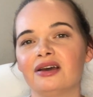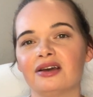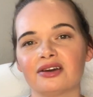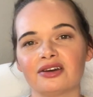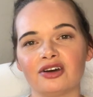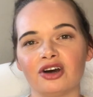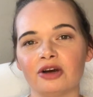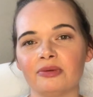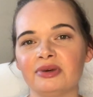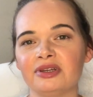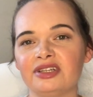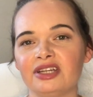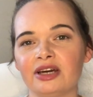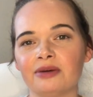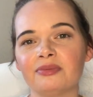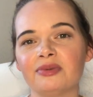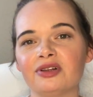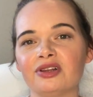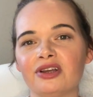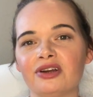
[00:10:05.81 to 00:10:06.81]
comment down
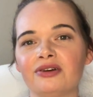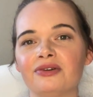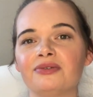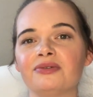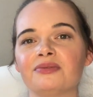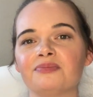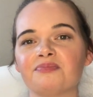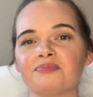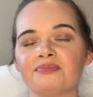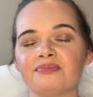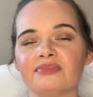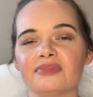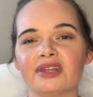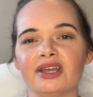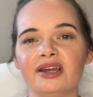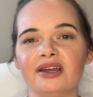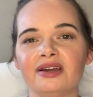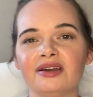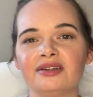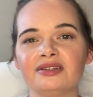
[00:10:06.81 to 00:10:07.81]
below
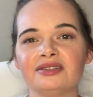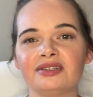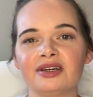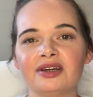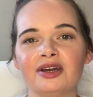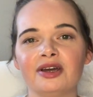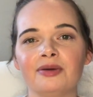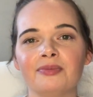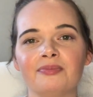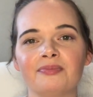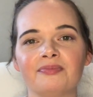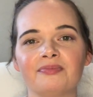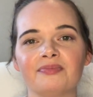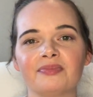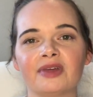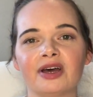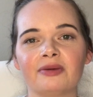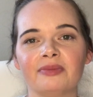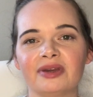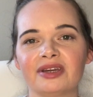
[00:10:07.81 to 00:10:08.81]
and
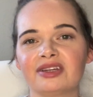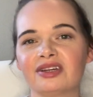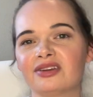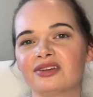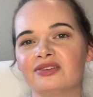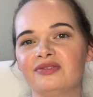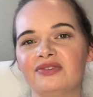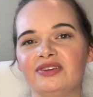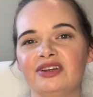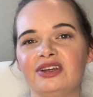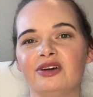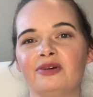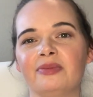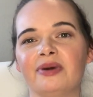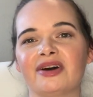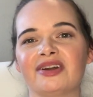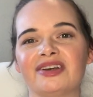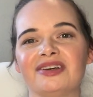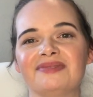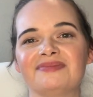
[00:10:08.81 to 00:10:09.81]
I'll make another video
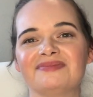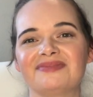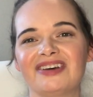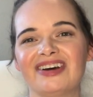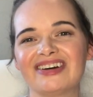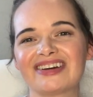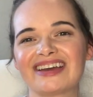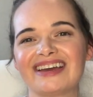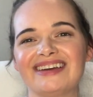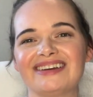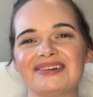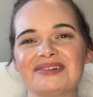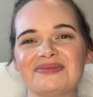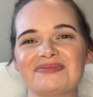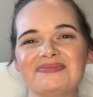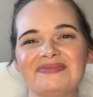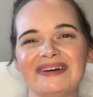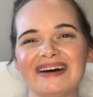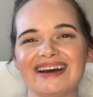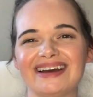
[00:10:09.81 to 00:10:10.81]
about it. Okay,
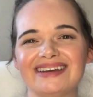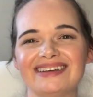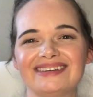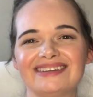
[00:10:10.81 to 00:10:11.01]
bye.